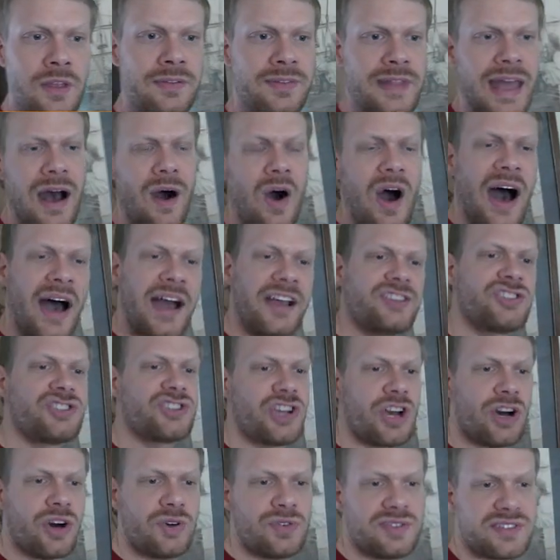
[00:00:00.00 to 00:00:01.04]
Now I
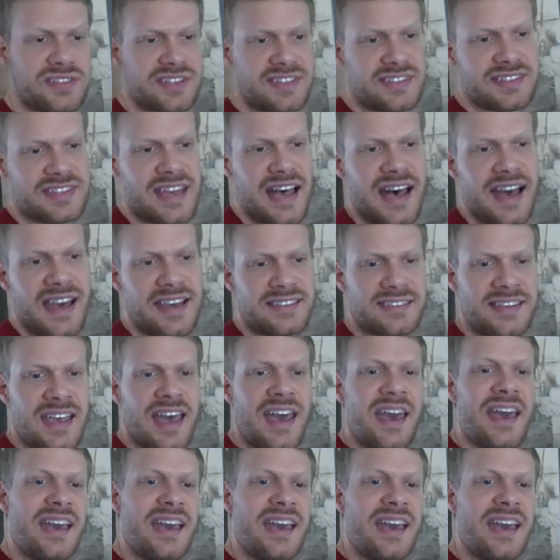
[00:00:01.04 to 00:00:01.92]
chose the size